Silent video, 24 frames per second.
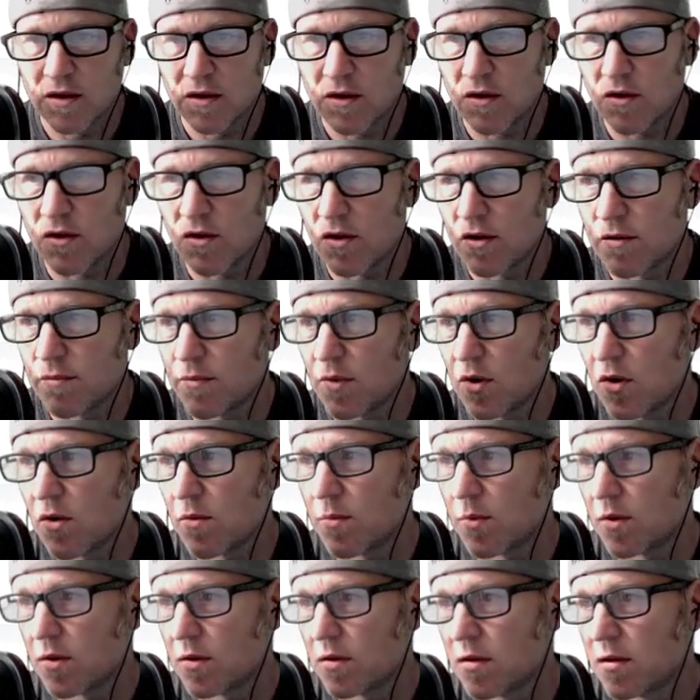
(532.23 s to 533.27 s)
on
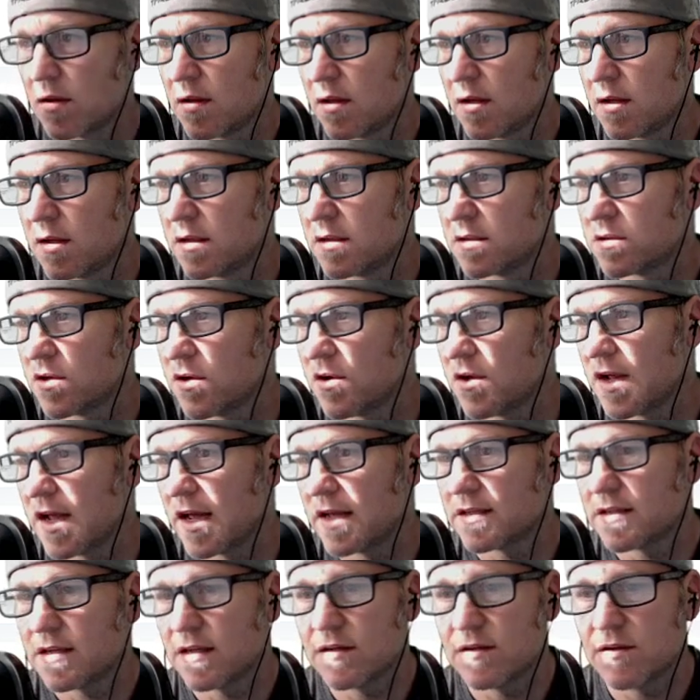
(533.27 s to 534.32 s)
mobile. So you
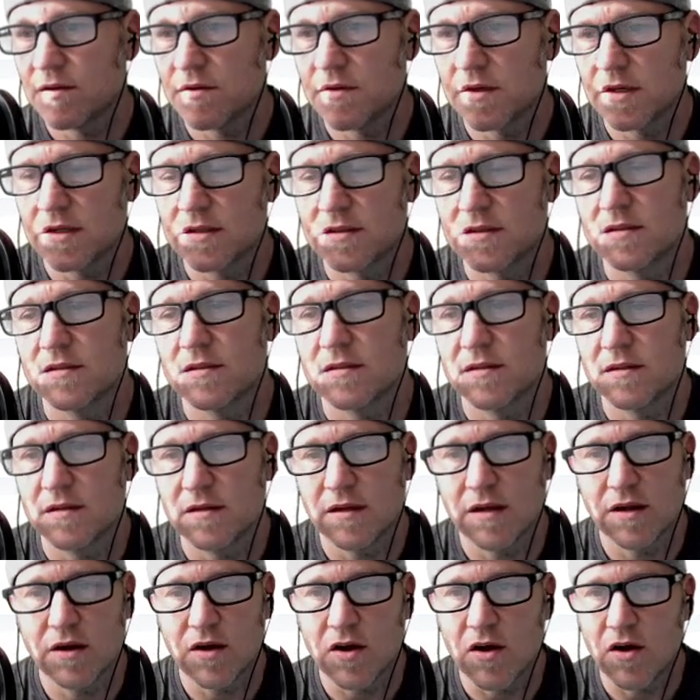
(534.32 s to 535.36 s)
guys can do this
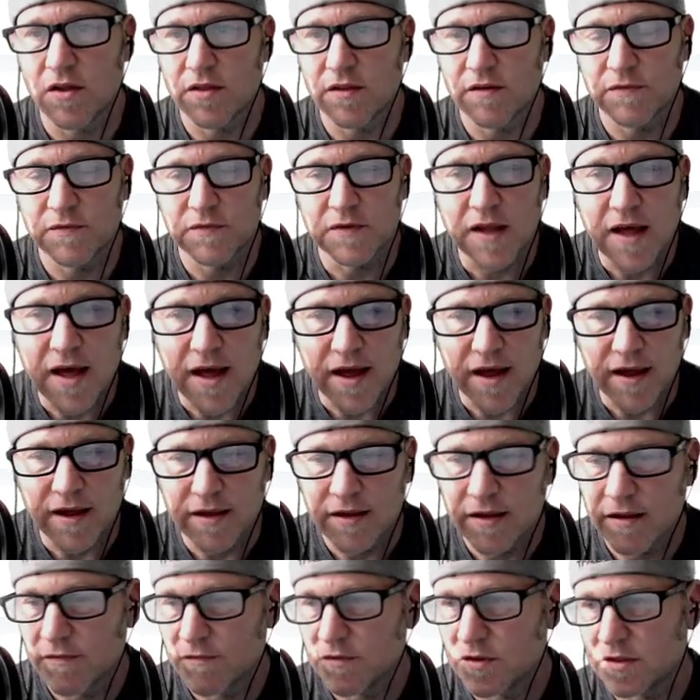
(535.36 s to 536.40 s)
on the fly.
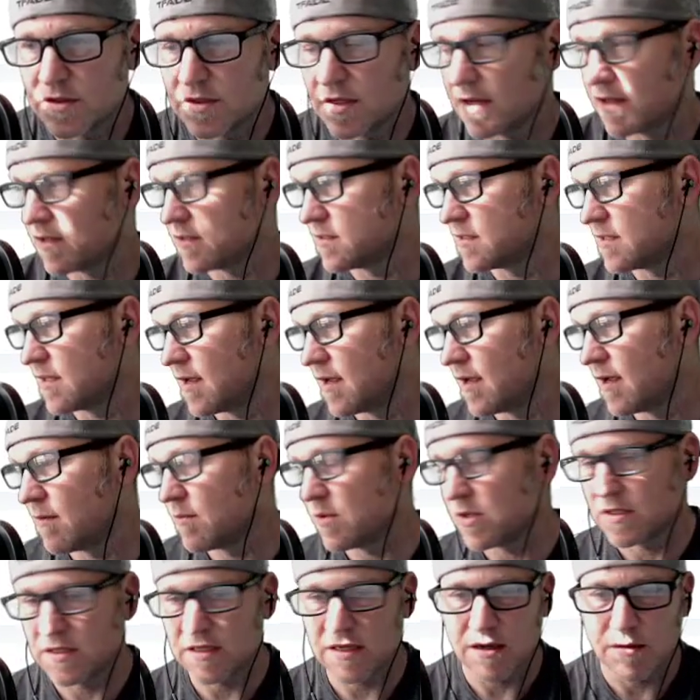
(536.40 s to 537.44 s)
You see a sub,
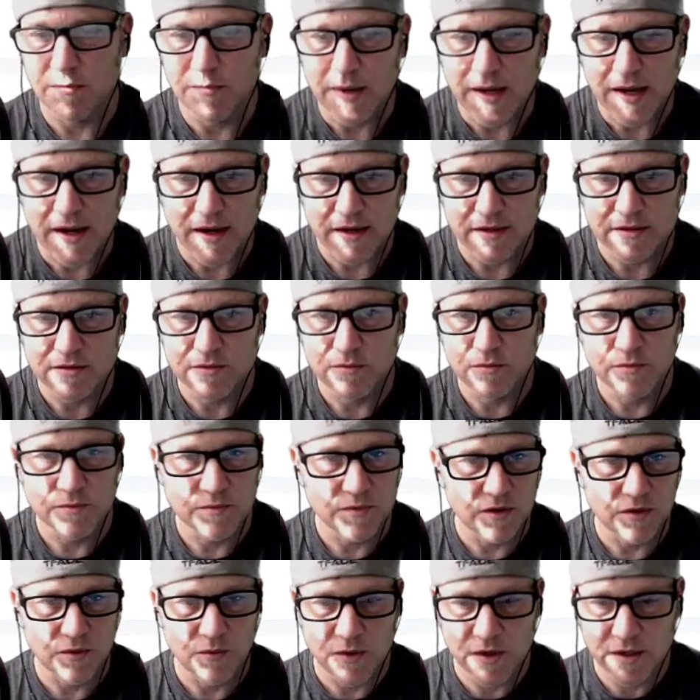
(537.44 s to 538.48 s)
you see a box,
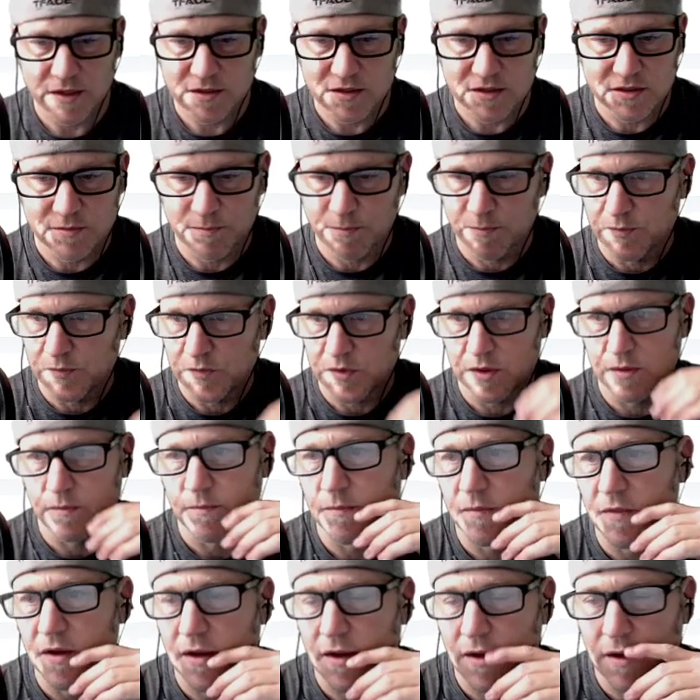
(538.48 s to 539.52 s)
you want to just
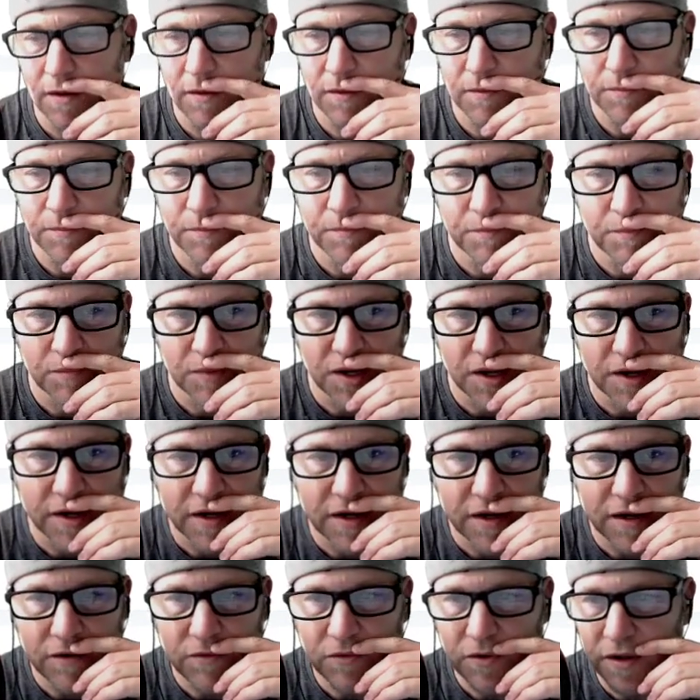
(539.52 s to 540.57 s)
plug it
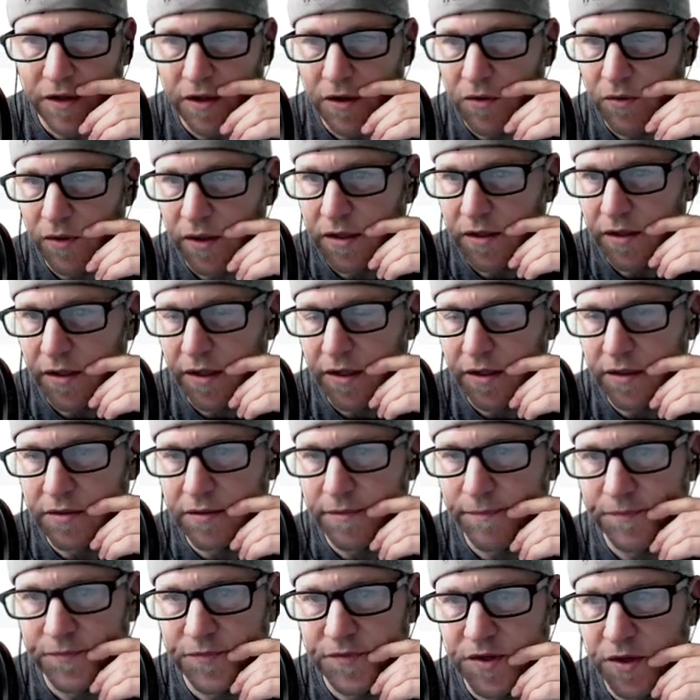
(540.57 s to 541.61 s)
in really quickly and
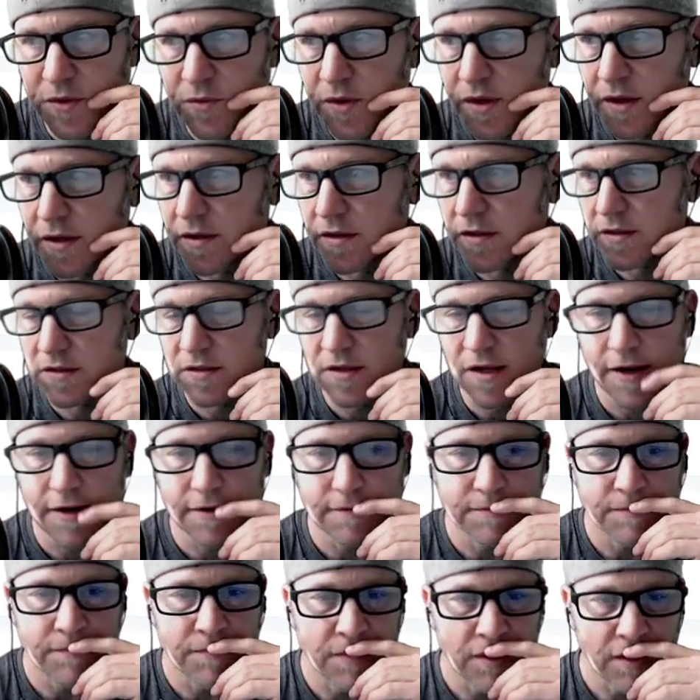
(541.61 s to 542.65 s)
see what it looks like.
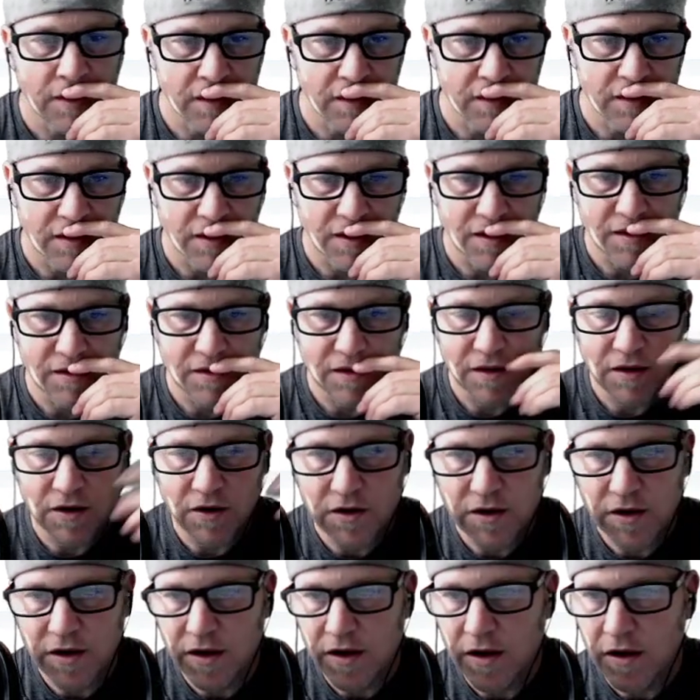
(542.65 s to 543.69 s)
There
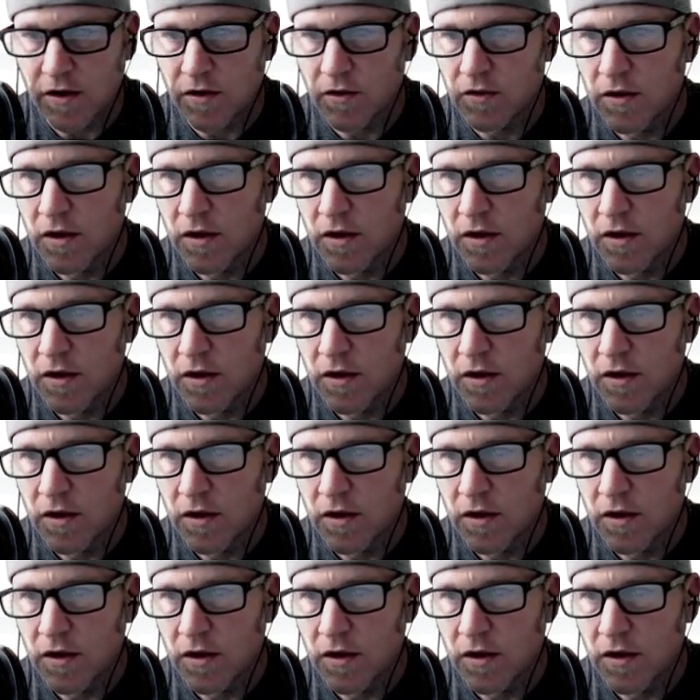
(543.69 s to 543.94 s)
you go.